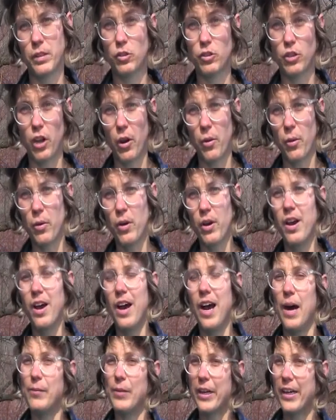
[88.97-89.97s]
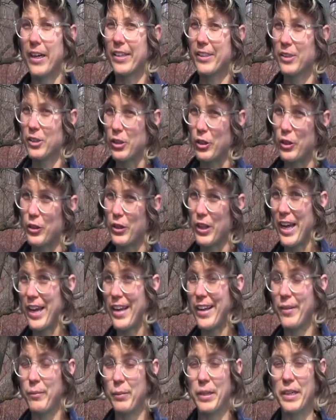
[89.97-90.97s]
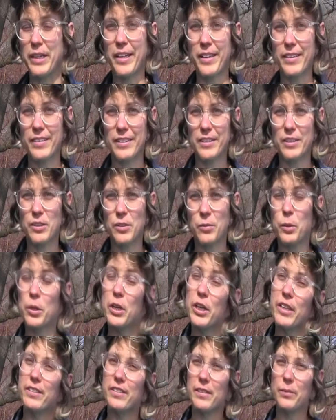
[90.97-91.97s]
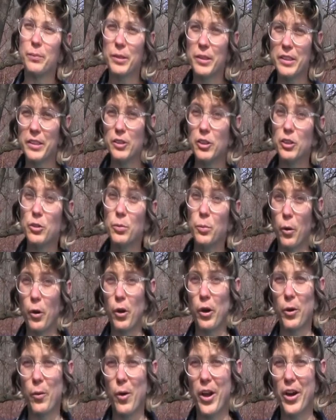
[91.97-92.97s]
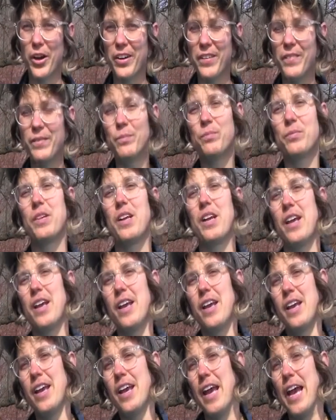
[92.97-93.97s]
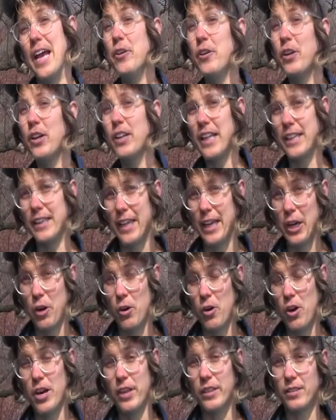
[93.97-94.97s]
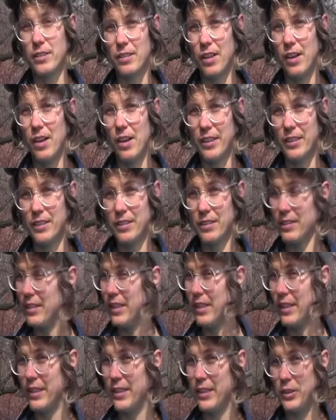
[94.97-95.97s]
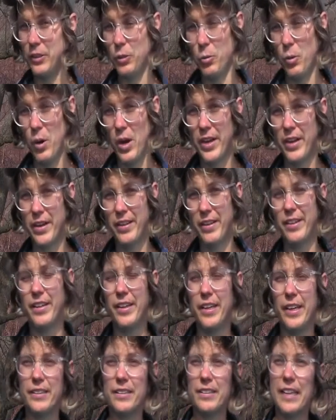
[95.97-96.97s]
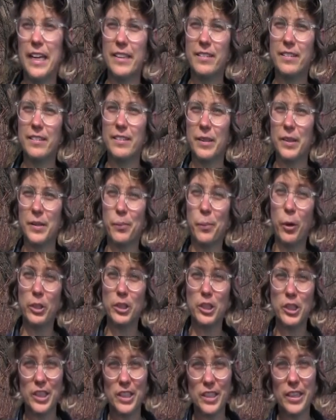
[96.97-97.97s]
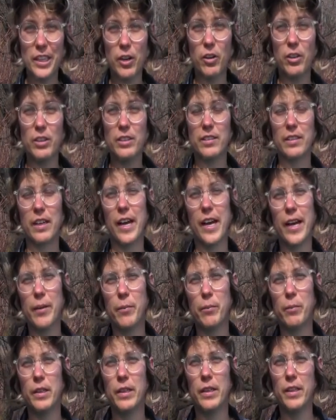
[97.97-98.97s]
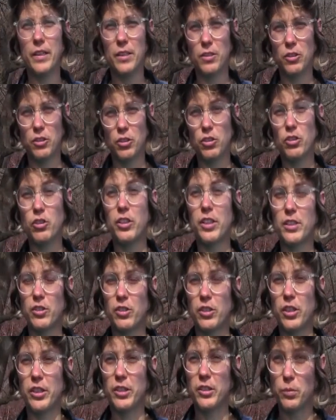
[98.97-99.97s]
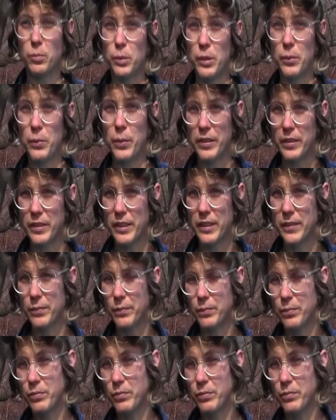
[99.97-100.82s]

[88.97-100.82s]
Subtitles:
So I'm not going to show you that because it's pretty simply just pouring water. And you could let that go on as long as you want. It's nice to push it a little in time just so they start experimenting.